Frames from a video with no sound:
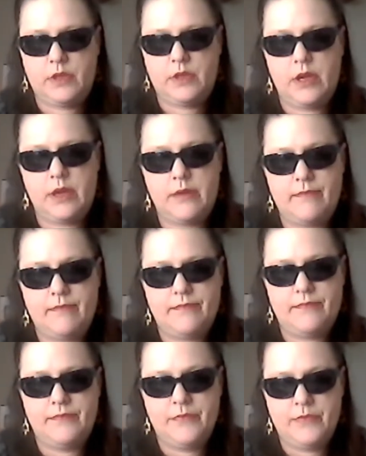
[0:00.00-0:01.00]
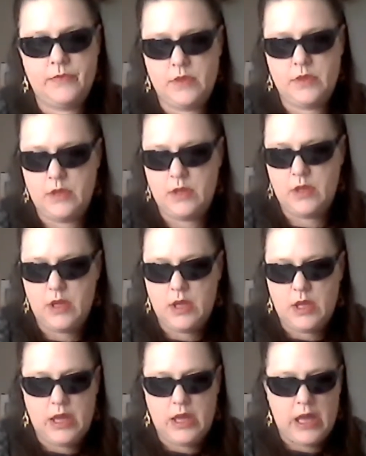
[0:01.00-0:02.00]
Okay?
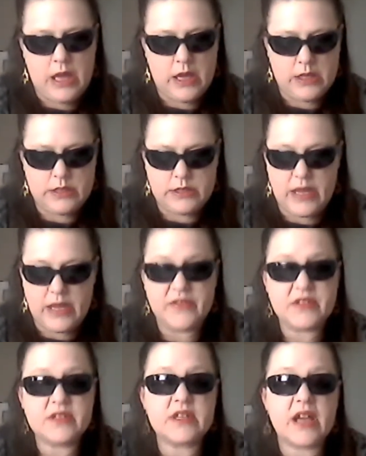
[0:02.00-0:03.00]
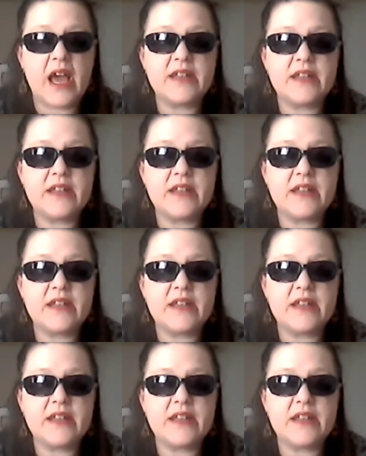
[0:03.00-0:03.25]
And this is the kind